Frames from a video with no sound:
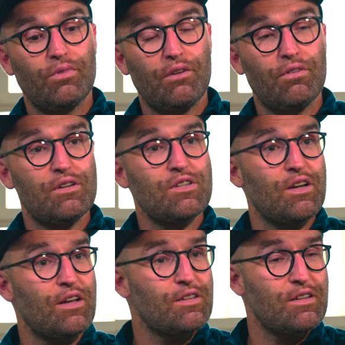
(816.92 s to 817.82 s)
give it a
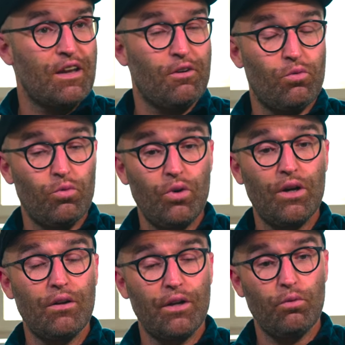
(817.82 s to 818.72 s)
chance, and I
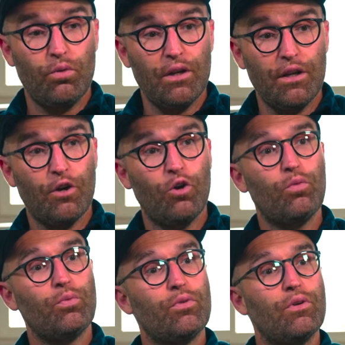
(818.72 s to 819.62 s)
really, really
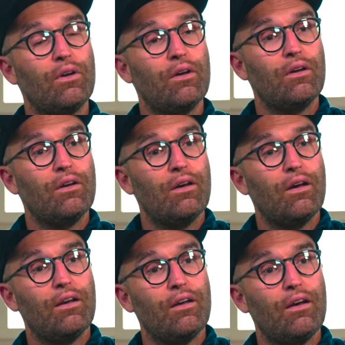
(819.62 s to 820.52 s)
hope
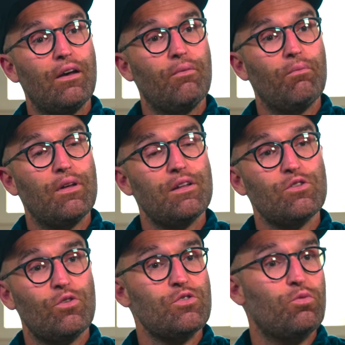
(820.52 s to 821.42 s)
um,
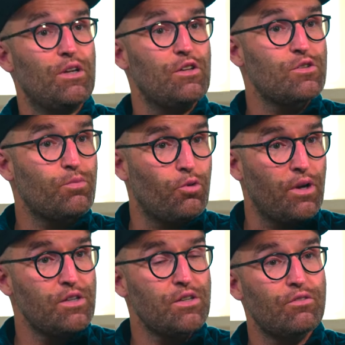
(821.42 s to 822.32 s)
it's also an
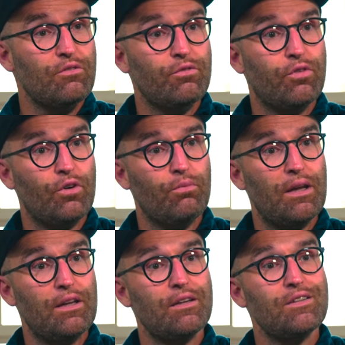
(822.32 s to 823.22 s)
inspiration for
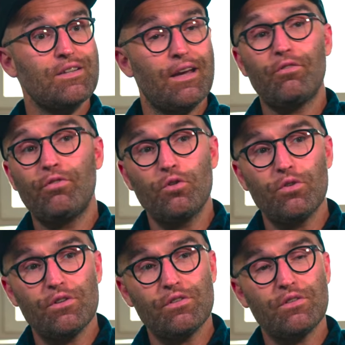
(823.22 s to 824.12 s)
many Czech
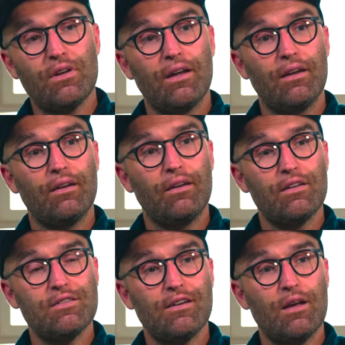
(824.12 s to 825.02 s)
viewers, and
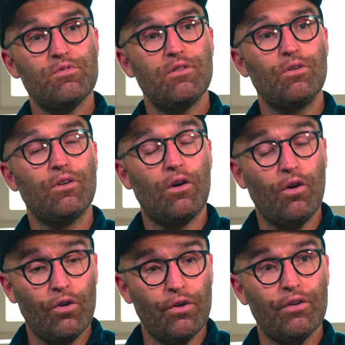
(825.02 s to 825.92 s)
it's an absolute
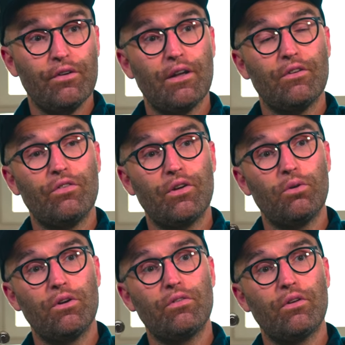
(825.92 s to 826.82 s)
honor that the
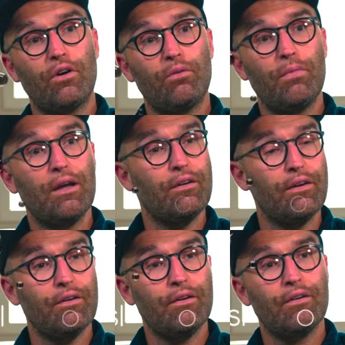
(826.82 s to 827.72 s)
series are made
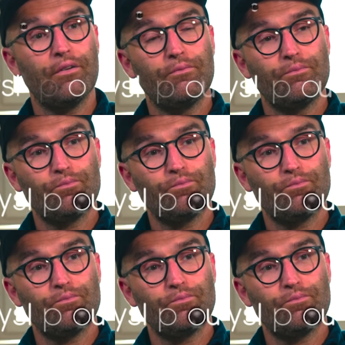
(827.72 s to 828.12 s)
here.